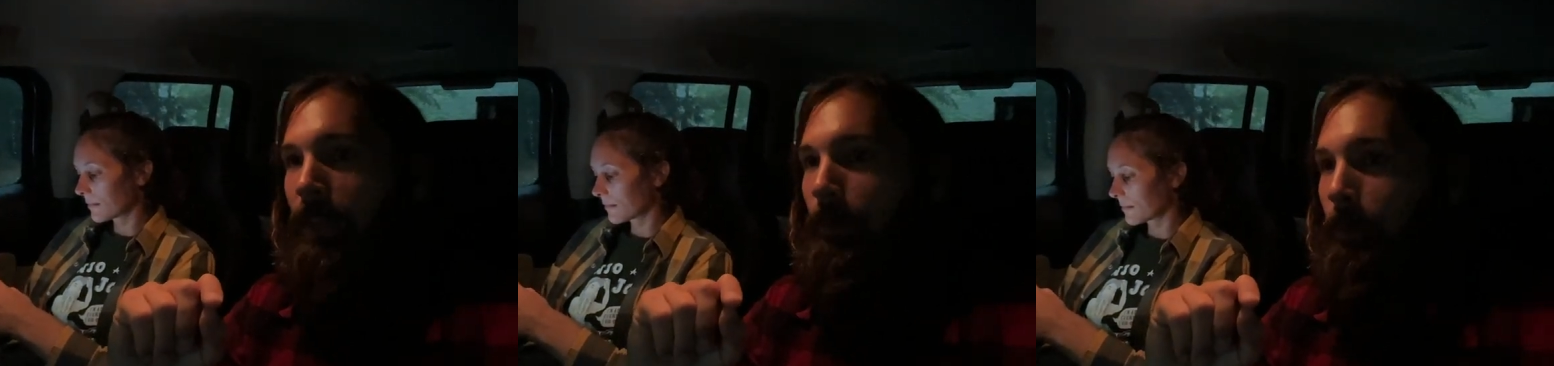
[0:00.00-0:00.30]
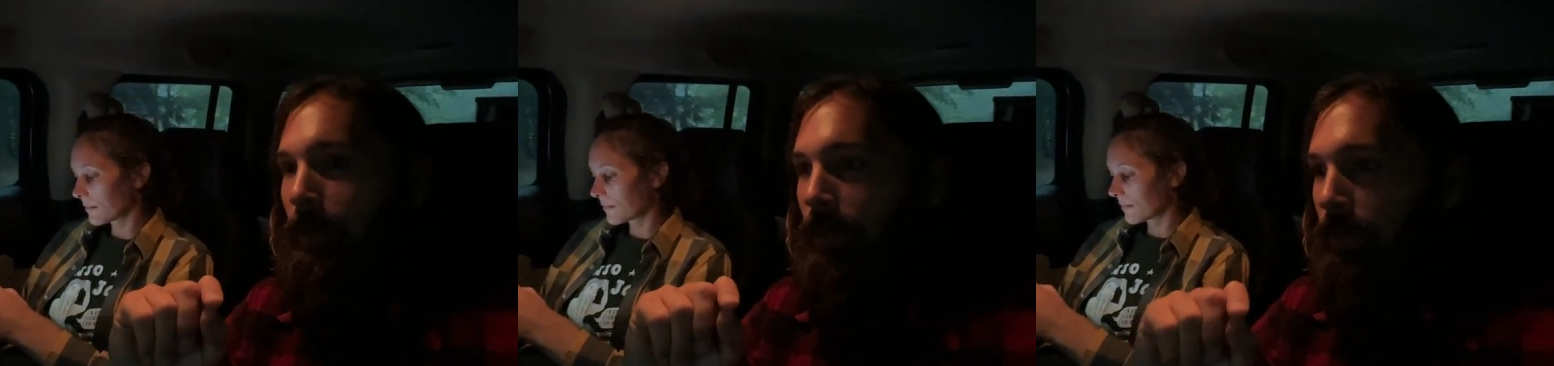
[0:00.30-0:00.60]
Speaker 1: and we've
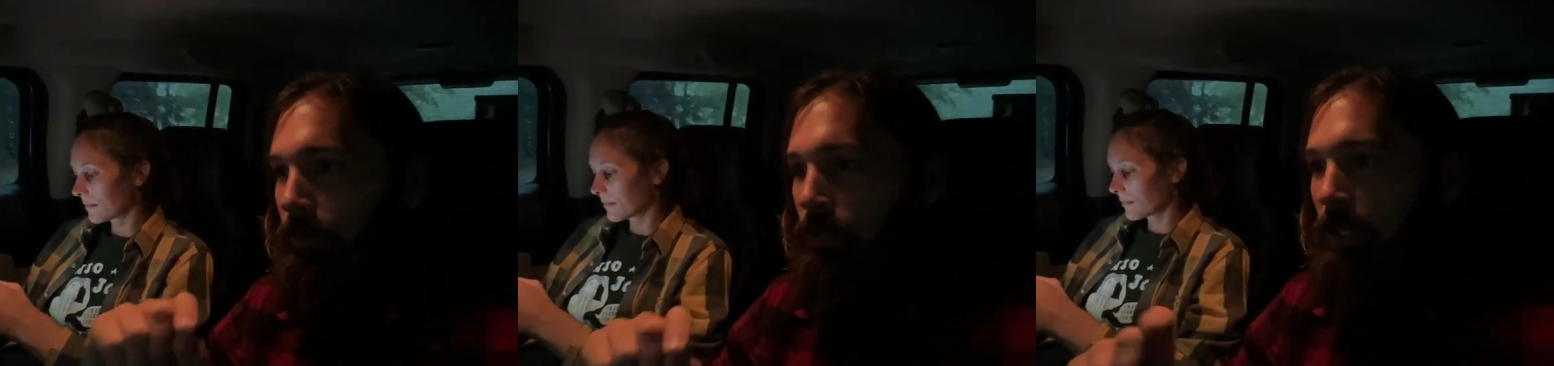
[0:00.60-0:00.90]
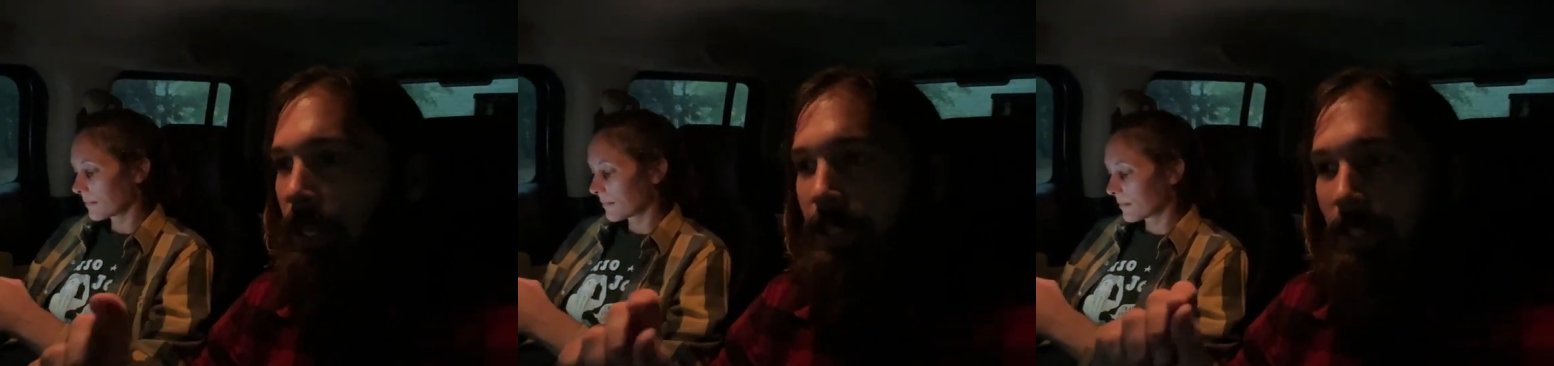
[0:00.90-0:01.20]
been to other
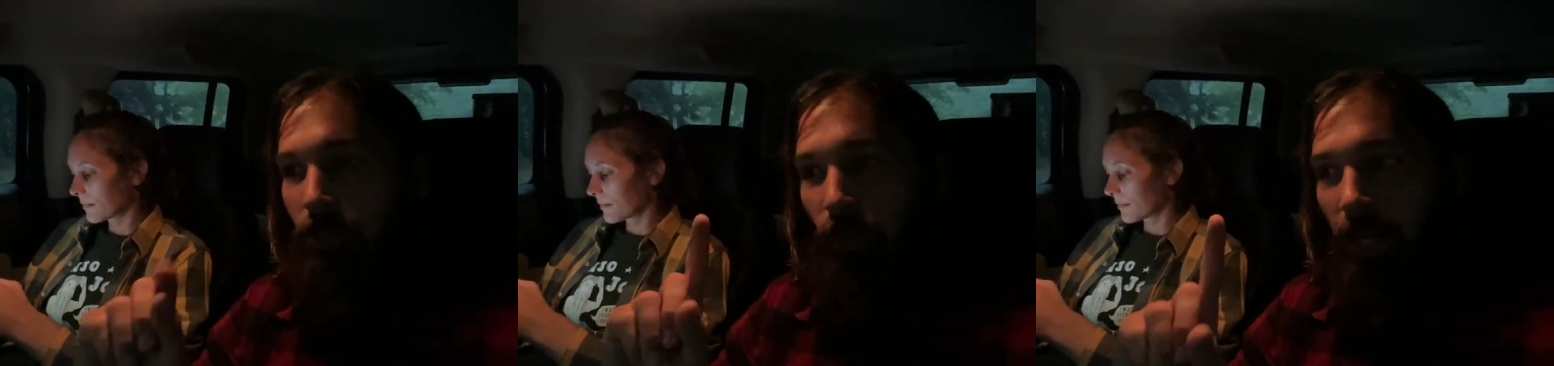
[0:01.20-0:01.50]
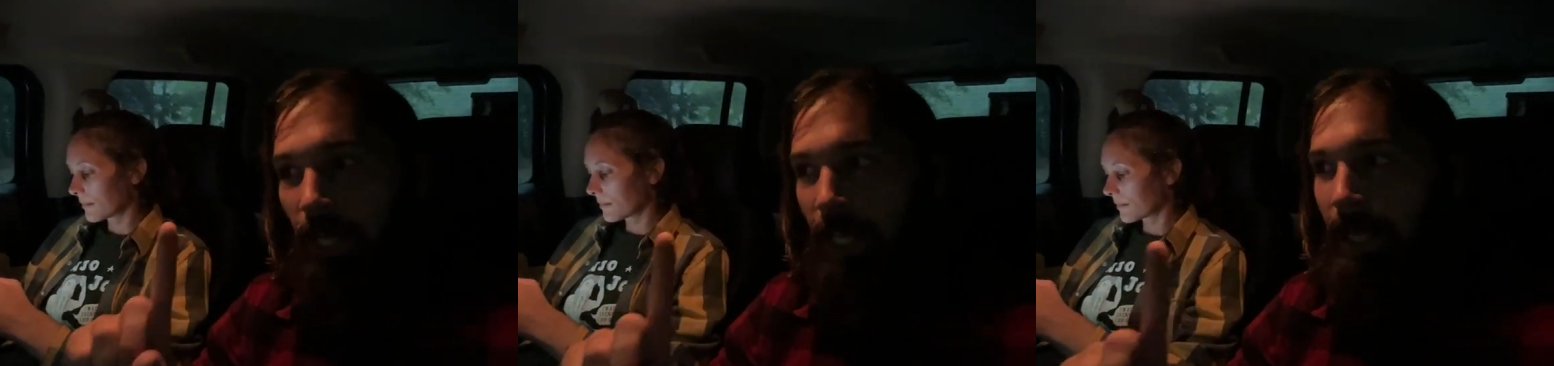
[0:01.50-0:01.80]
states that
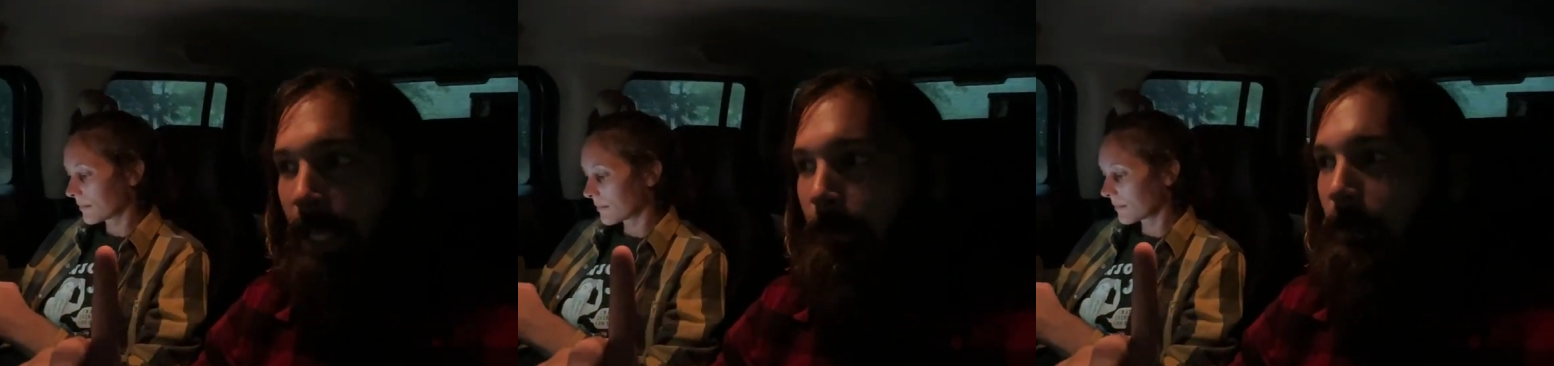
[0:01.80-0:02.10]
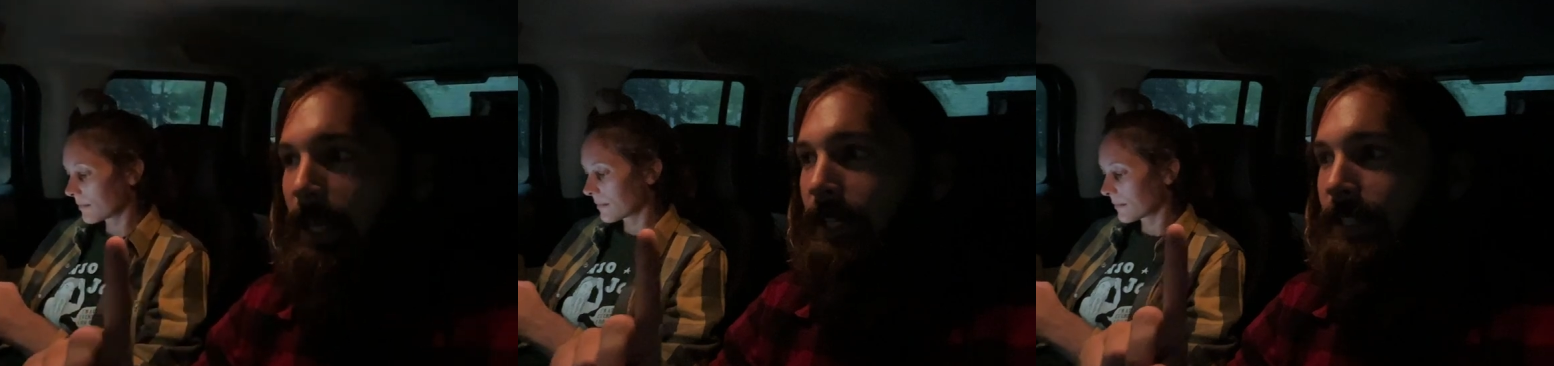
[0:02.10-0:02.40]
try to claim
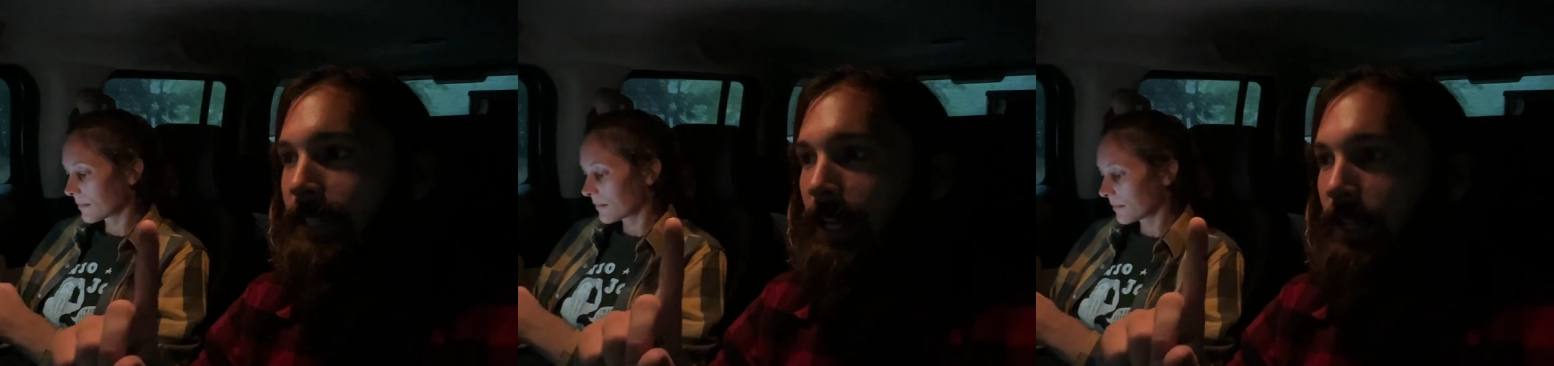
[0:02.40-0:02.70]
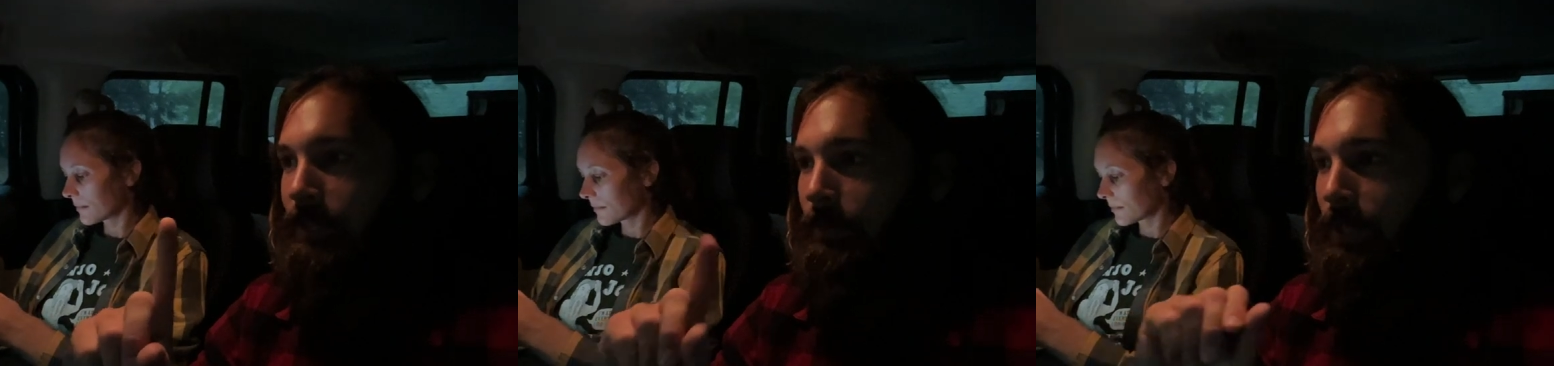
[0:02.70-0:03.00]
that
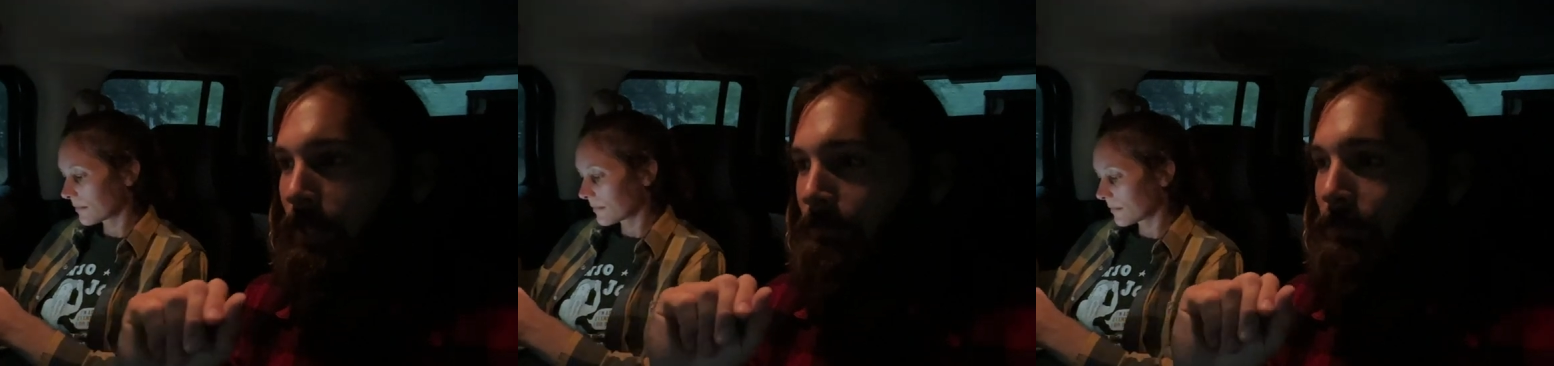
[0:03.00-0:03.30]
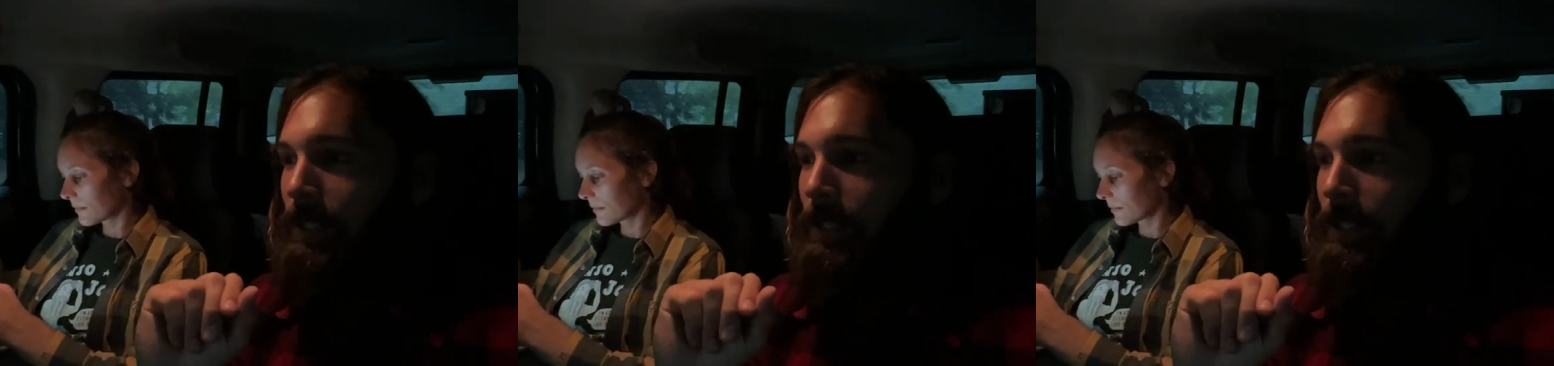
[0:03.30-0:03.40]
stake as well.